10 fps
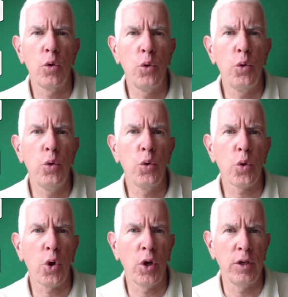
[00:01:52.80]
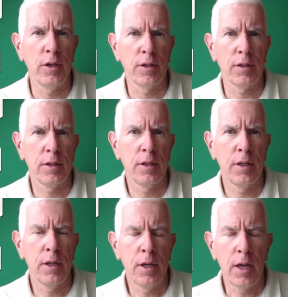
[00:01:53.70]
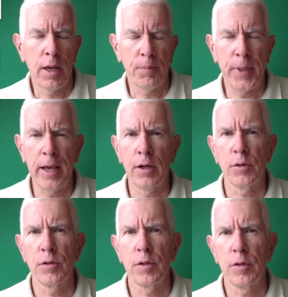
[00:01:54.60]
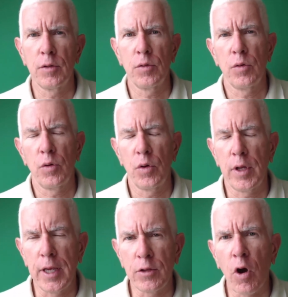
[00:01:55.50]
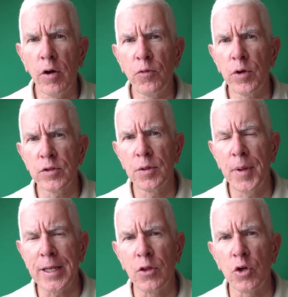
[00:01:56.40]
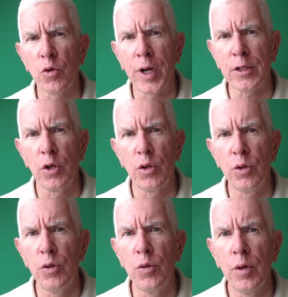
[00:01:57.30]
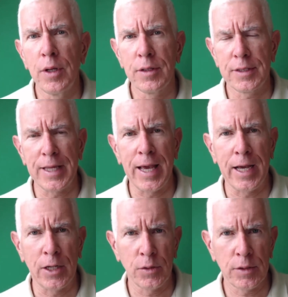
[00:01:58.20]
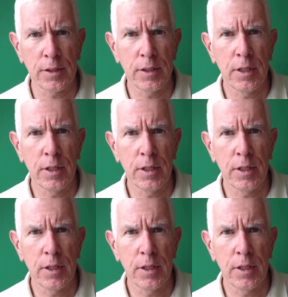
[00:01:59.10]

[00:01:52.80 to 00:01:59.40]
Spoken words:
écureuil. Now, it's hard for us to make the correct U sound